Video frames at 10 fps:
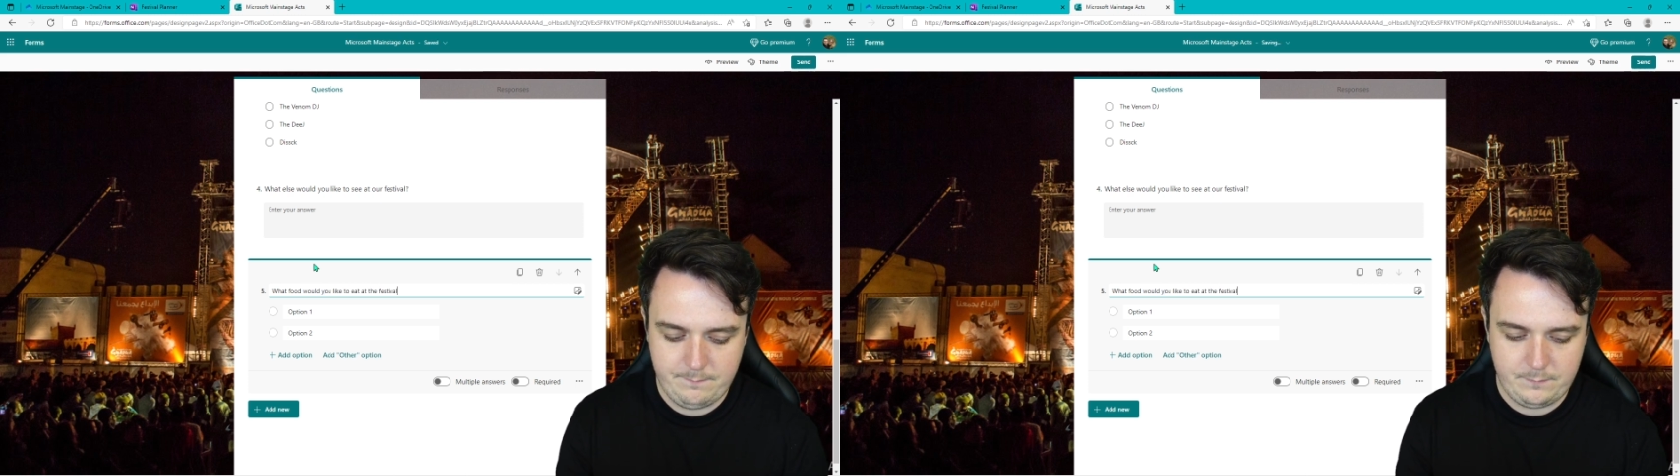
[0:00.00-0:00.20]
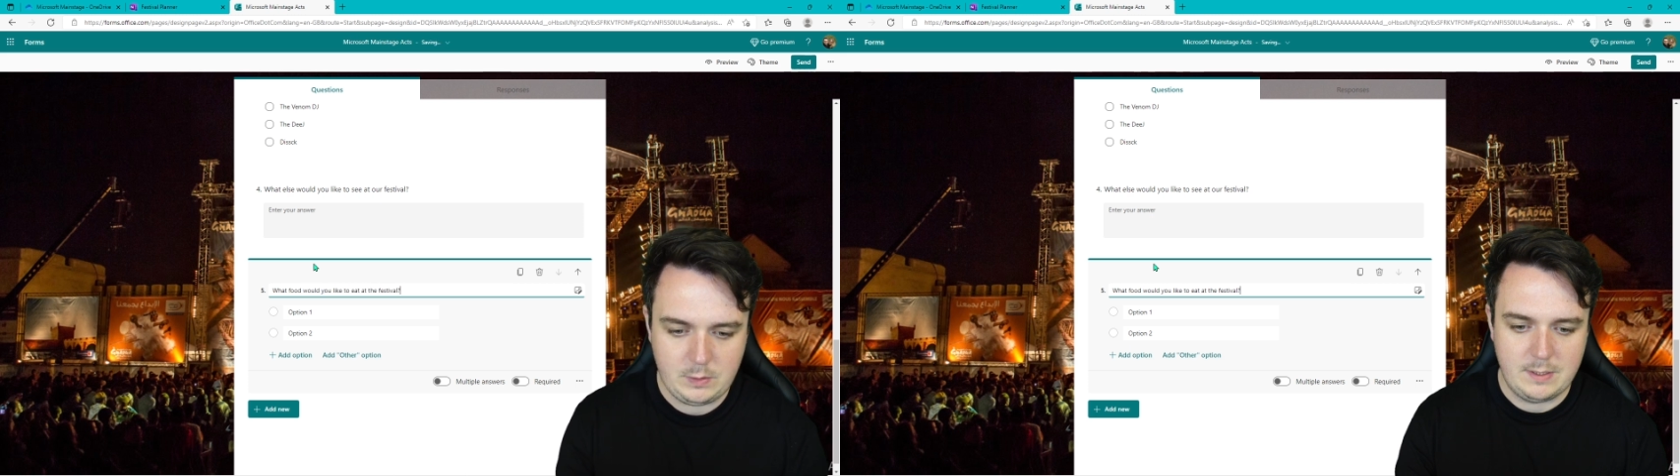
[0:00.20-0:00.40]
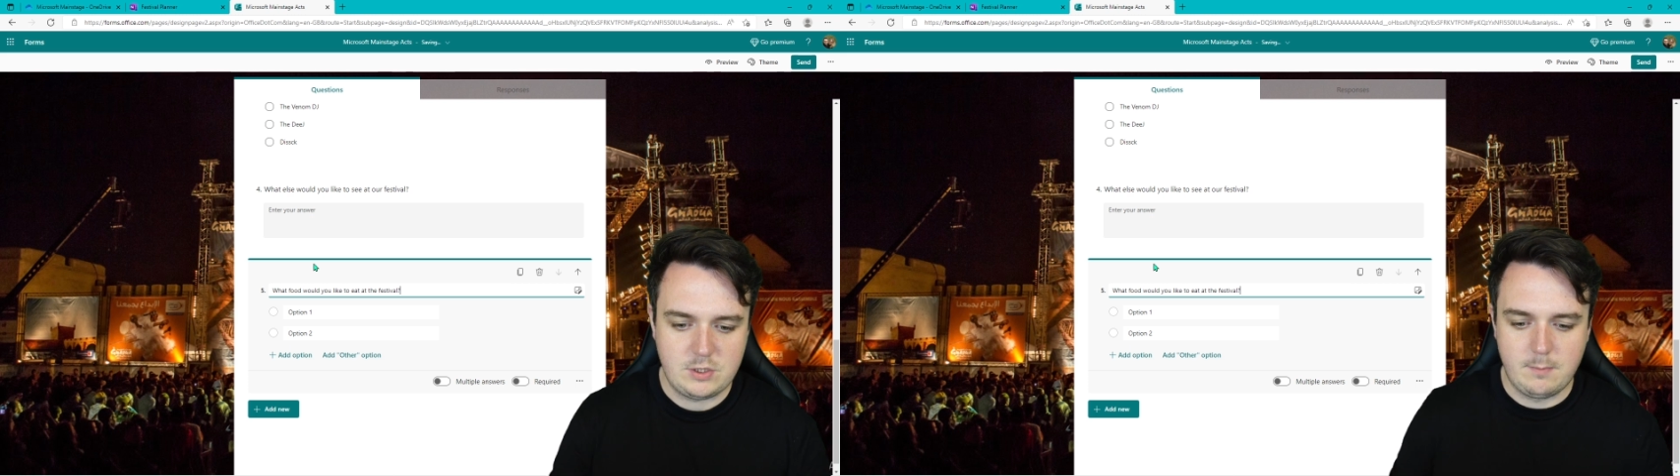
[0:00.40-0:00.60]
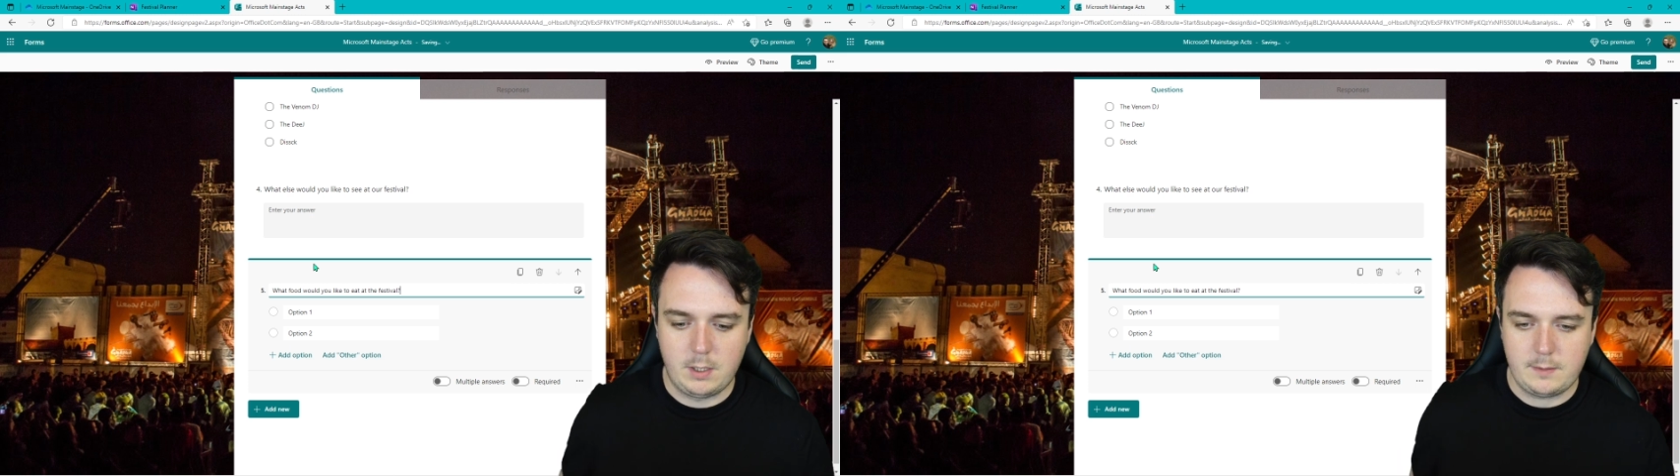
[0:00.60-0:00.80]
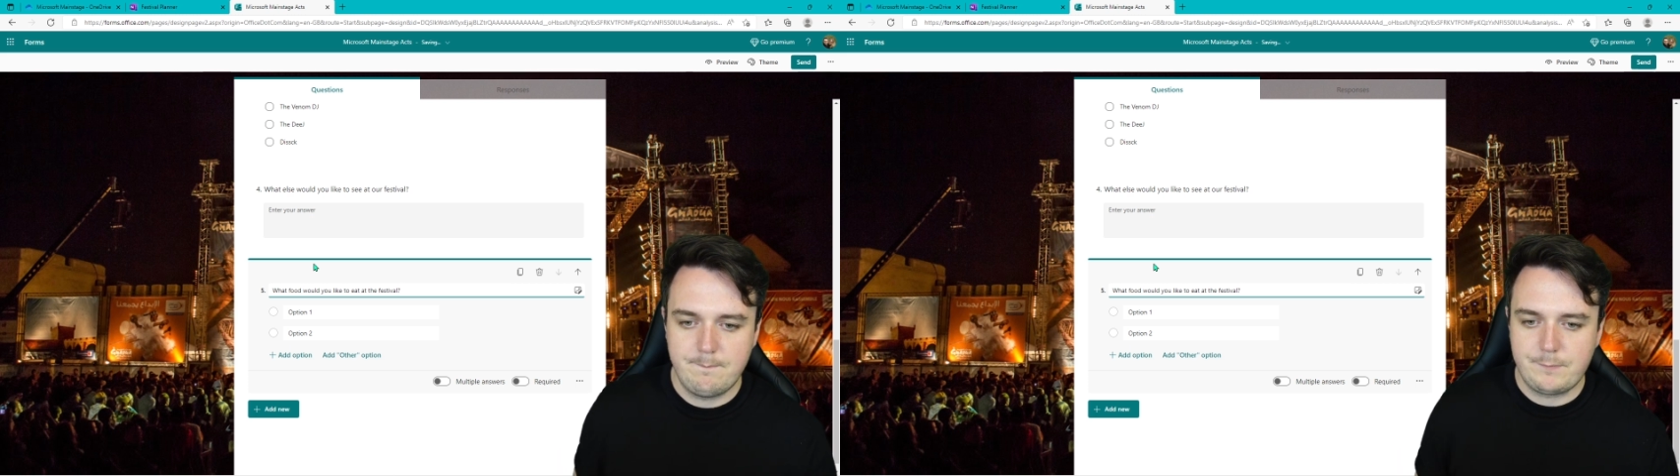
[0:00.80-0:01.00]
Question
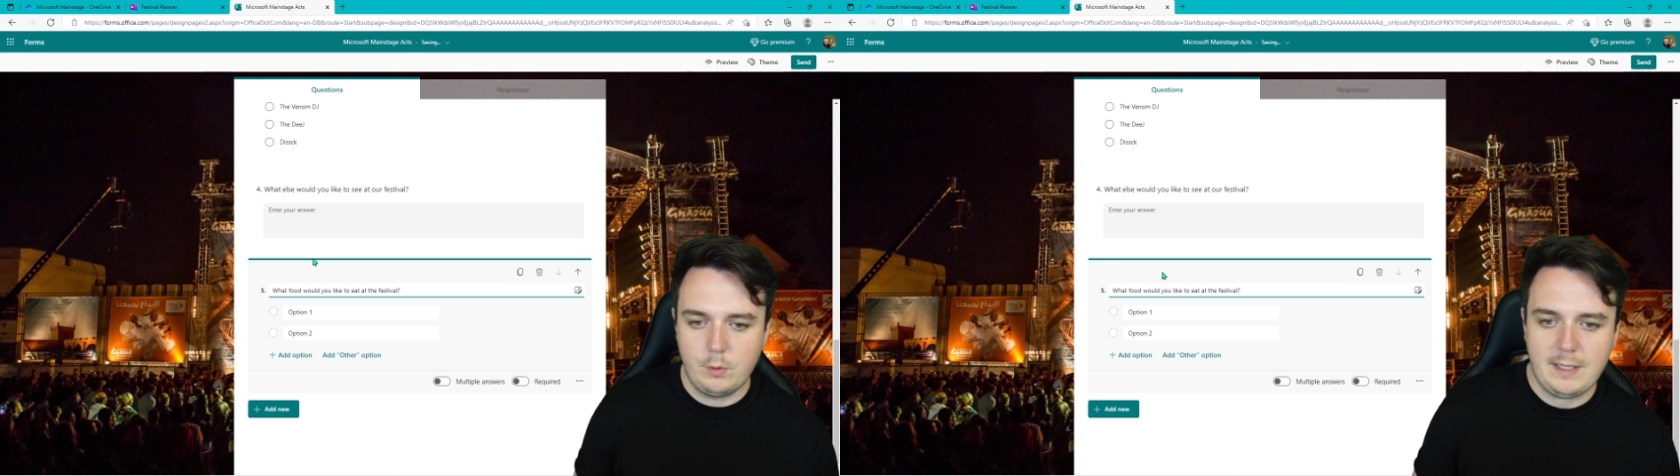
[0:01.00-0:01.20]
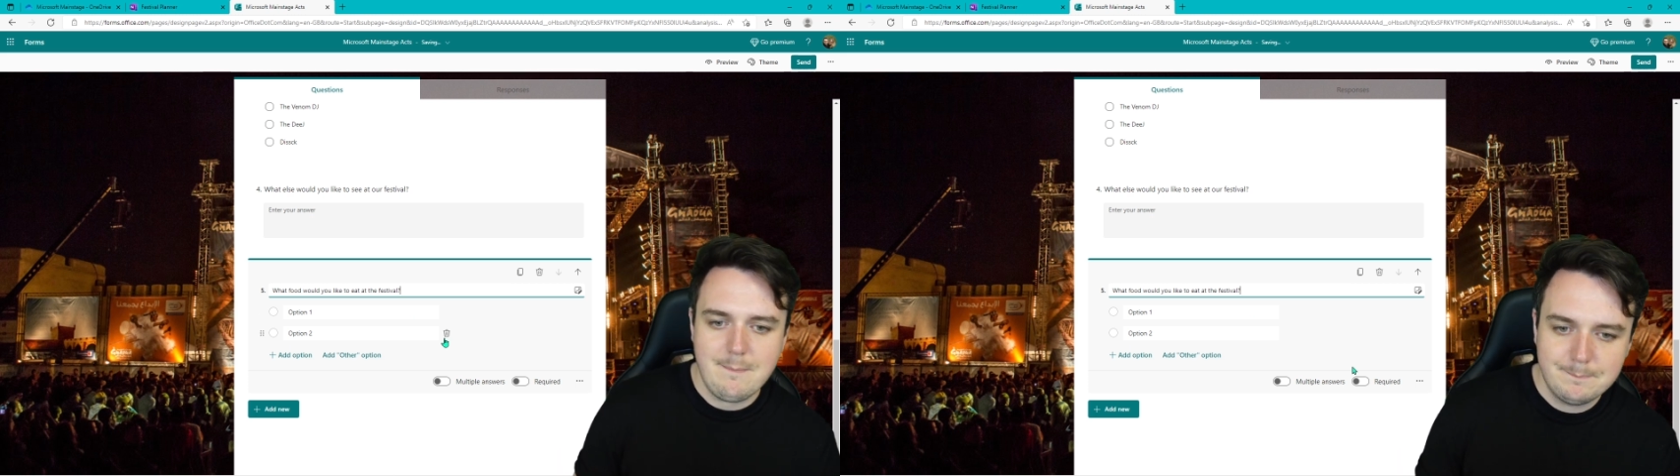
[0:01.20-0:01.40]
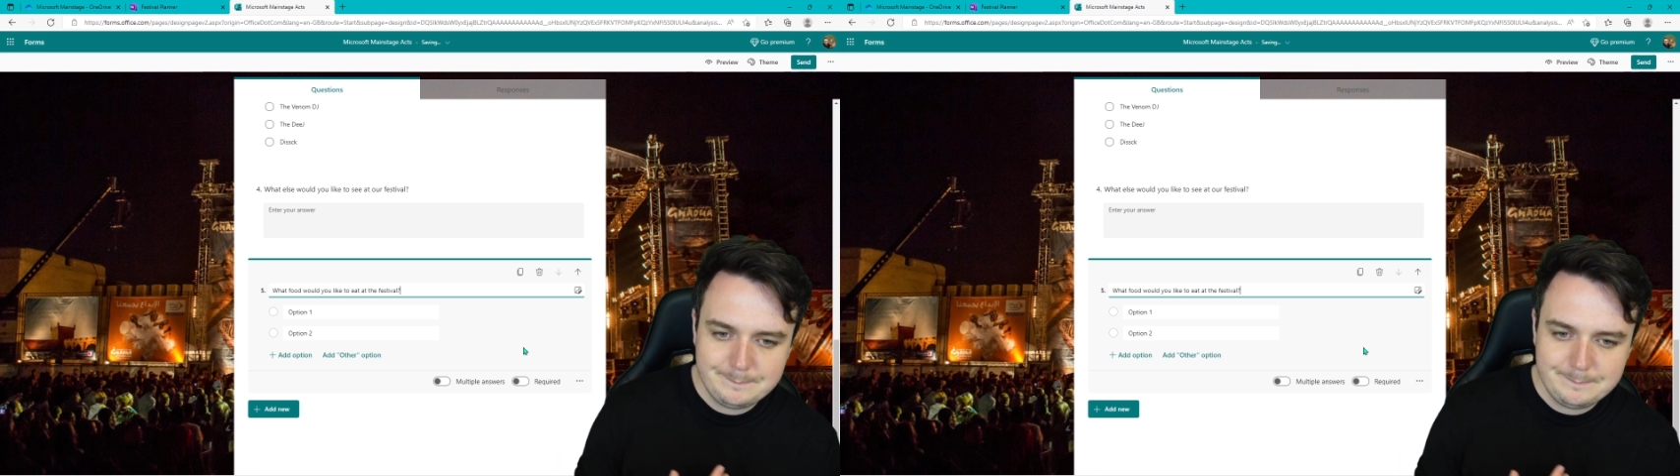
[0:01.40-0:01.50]
mark. Okay,